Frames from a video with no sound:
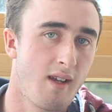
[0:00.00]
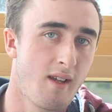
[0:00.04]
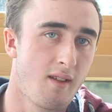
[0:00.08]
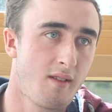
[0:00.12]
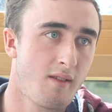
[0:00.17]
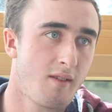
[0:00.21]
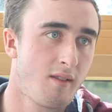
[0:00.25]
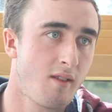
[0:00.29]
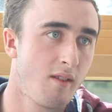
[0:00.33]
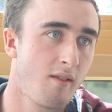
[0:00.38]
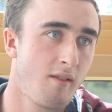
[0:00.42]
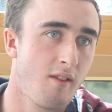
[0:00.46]
tests,
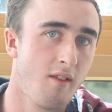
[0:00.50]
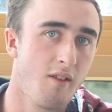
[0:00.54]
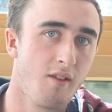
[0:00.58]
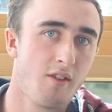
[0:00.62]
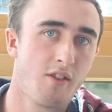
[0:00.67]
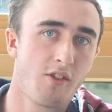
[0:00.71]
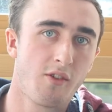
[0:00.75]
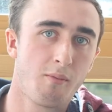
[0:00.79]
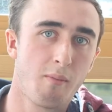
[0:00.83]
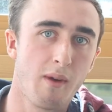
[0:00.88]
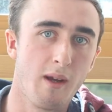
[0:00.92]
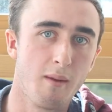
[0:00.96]
such as
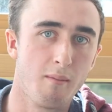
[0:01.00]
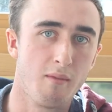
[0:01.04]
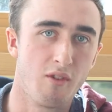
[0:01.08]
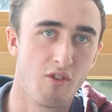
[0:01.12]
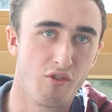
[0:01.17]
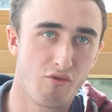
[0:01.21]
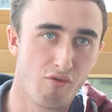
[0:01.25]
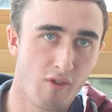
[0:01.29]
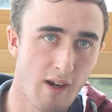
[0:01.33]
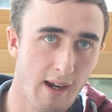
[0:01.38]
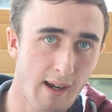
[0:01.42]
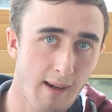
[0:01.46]

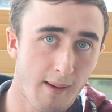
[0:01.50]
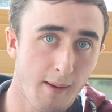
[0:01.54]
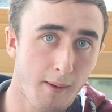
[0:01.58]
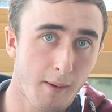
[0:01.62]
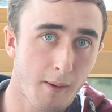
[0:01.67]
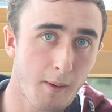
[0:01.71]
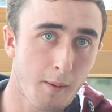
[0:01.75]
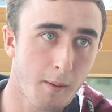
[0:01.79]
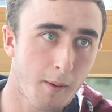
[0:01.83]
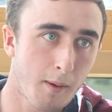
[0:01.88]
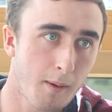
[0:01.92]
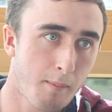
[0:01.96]
Spearman's rank,
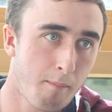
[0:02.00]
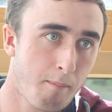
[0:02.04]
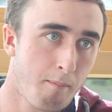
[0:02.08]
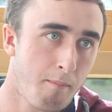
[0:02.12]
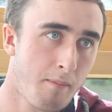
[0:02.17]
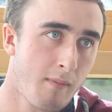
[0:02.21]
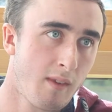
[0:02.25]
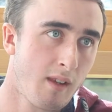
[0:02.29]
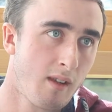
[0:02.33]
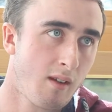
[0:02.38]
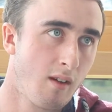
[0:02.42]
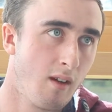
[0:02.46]

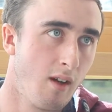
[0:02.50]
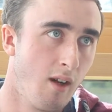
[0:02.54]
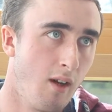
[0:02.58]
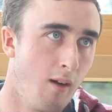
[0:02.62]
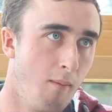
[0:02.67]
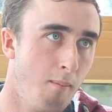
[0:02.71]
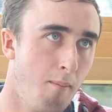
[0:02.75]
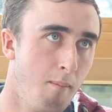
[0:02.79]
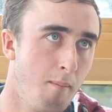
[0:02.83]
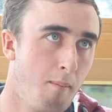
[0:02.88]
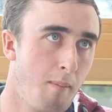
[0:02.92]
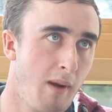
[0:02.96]

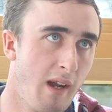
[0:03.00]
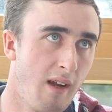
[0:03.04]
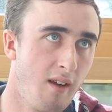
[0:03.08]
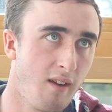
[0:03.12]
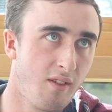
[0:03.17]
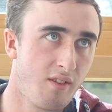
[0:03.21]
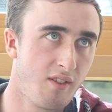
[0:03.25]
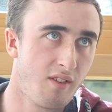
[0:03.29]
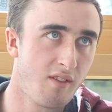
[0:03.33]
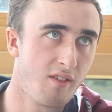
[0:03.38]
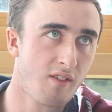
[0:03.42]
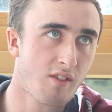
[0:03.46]

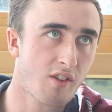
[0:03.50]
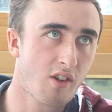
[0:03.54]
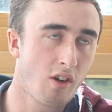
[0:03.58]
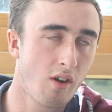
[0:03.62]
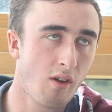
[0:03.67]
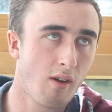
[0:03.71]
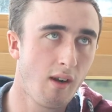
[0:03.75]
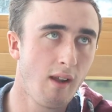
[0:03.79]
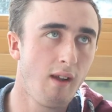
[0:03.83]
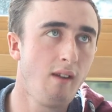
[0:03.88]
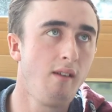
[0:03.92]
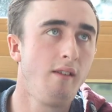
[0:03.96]
Pearson's
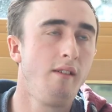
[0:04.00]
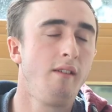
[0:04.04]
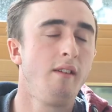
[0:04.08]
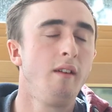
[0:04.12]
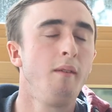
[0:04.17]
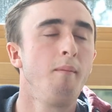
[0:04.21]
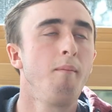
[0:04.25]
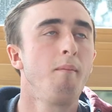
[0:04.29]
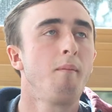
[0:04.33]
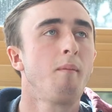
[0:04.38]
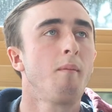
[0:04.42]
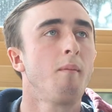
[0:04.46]

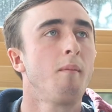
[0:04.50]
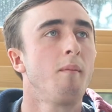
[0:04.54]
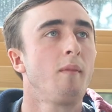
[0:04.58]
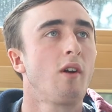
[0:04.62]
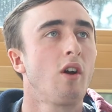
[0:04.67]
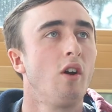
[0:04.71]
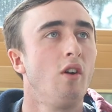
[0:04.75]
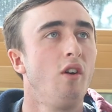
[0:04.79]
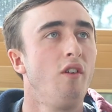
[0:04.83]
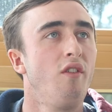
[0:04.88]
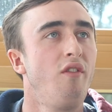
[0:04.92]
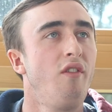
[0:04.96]
correlation
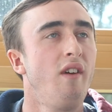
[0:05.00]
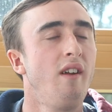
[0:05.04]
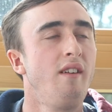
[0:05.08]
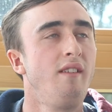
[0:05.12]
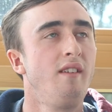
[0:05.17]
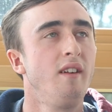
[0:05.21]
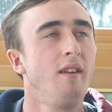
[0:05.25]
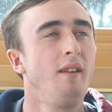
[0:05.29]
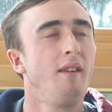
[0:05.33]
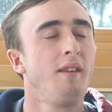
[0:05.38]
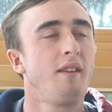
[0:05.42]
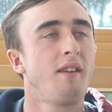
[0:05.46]

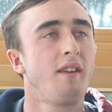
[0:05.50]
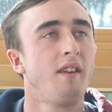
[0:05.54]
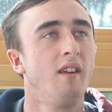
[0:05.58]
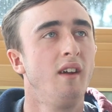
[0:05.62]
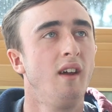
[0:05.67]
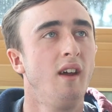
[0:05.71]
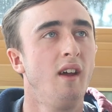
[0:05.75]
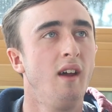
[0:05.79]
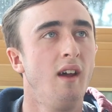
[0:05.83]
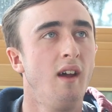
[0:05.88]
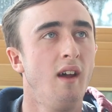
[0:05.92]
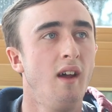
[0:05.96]
coefficient,
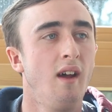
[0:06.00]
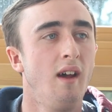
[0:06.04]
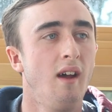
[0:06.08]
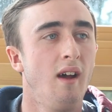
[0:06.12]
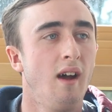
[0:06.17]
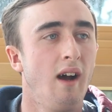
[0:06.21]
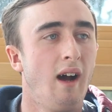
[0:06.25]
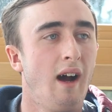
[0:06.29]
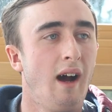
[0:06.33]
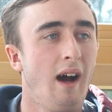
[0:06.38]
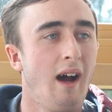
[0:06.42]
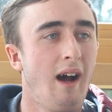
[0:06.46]

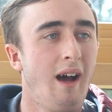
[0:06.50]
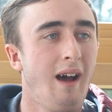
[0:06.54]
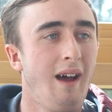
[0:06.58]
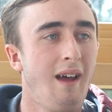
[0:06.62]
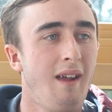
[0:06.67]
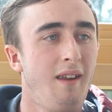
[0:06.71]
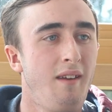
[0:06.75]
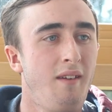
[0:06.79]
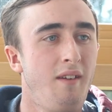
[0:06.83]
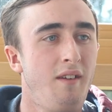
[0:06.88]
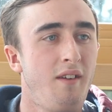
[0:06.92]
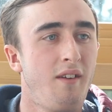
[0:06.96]

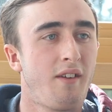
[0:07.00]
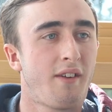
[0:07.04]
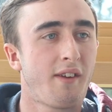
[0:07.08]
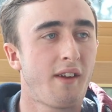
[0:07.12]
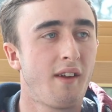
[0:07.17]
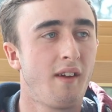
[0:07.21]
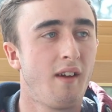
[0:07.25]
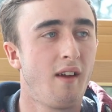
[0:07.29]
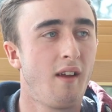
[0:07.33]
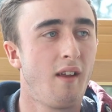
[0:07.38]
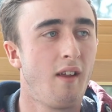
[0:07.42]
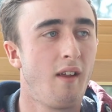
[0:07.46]
and
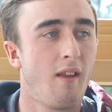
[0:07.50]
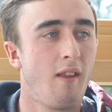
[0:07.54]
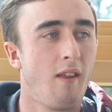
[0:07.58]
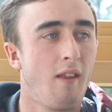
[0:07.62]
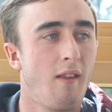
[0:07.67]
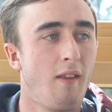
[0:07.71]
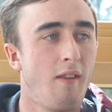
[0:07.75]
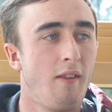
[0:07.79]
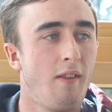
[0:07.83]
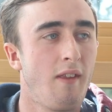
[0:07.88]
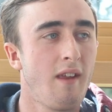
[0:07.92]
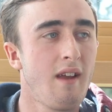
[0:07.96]

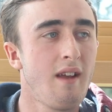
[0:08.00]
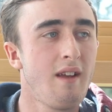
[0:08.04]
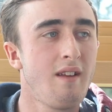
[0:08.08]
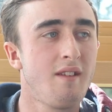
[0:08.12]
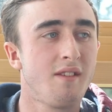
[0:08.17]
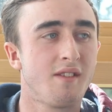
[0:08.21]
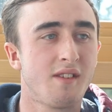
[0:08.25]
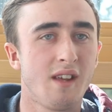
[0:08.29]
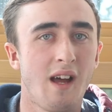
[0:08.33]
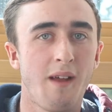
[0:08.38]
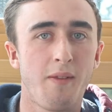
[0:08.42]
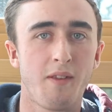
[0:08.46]

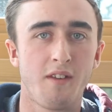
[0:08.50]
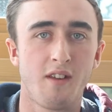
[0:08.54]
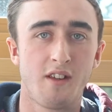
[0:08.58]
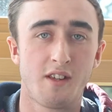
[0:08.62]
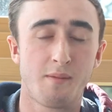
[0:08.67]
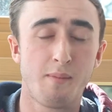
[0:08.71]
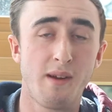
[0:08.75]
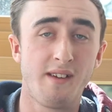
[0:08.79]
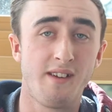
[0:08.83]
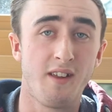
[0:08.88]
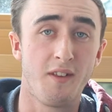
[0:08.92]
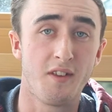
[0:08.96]
these,
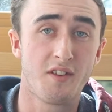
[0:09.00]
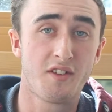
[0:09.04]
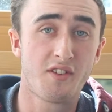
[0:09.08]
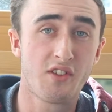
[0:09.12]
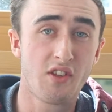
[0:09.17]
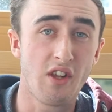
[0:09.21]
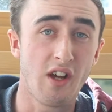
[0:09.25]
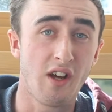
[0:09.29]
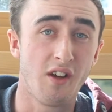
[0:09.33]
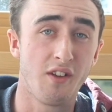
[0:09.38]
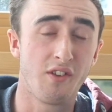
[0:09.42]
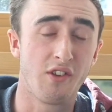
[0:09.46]
especially at the
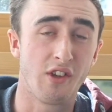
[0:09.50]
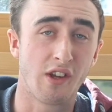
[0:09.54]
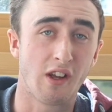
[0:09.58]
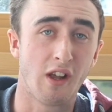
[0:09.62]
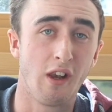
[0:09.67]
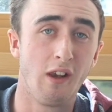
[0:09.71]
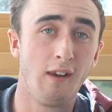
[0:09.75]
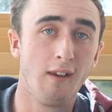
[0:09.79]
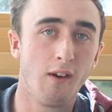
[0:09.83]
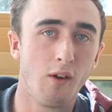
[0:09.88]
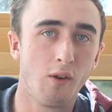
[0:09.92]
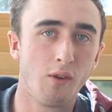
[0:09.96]
start, took a
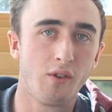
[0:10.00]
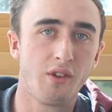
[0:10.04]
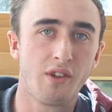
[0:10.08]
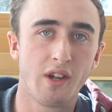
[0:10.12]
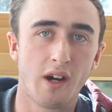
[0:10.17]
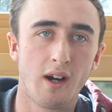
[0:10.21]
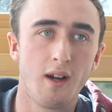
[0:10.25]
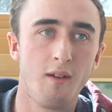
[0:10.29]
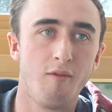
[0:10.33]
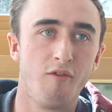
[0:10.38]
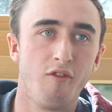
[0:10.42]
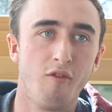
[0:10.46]
long
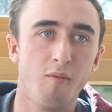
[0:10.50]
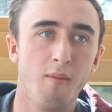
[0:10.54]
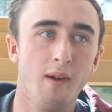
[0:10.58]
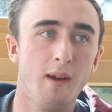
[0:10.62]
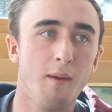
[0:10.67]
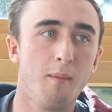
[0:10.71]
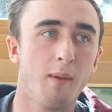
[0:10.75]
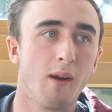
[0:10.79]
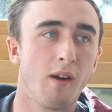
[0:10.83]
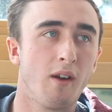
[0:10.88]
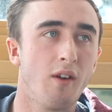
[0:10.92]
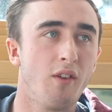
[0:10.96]
time for me
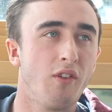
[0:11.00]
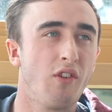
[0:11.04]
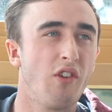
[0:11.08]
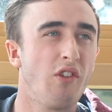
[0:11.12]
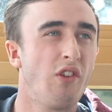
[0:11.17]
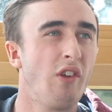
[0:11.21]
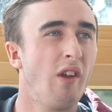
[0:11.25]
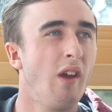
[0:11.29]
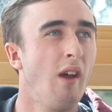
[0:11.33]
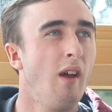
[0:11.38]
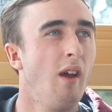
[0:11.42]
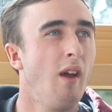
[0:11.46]

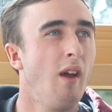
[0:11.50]
because